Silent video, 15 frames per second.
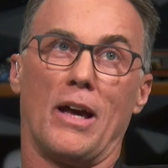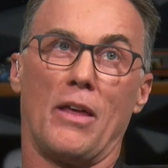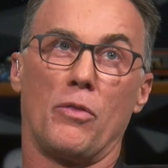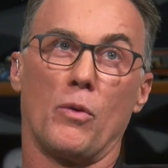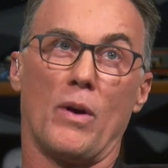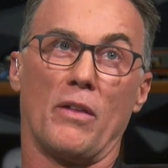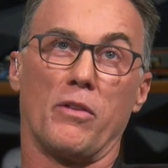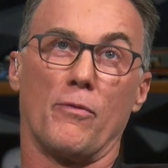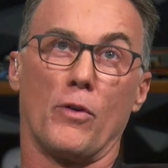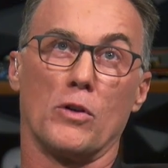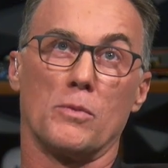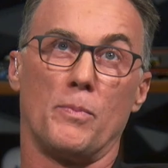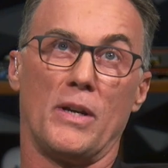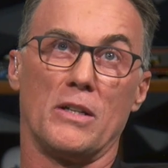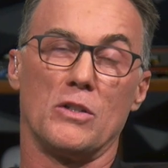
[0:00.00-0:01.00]
I threw out the
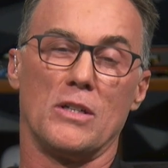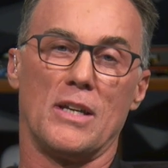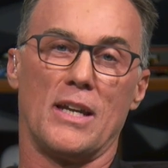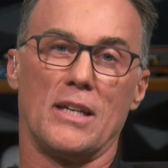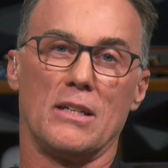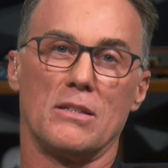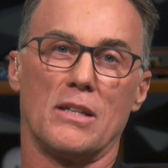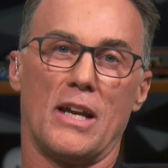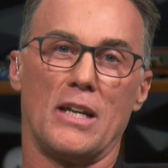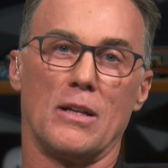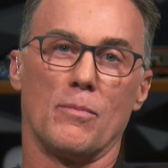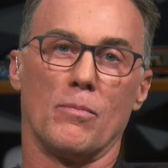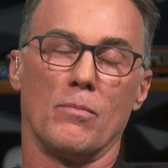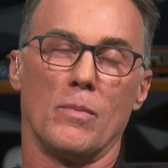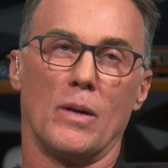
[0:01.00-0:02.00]
first pitch at Yankee
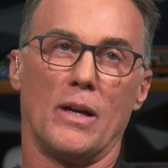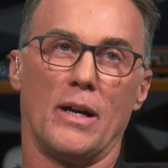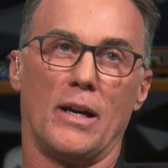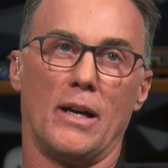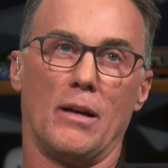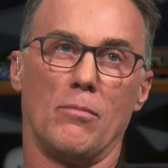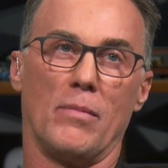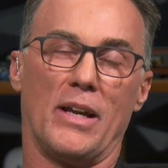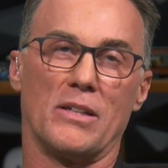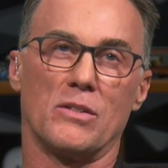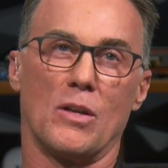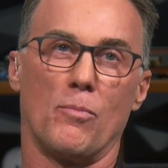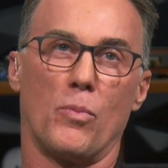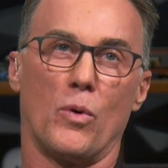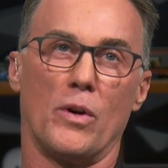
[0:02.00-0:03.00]
Stadium at
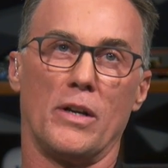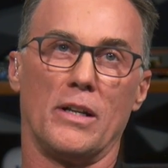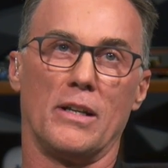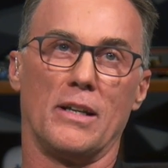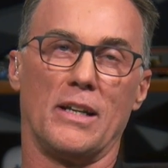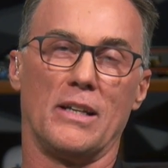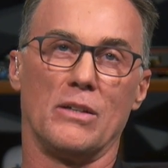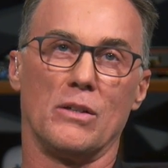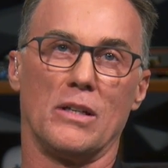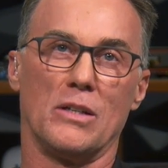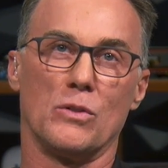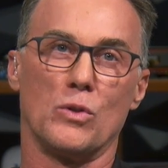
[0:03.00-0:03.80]
some point in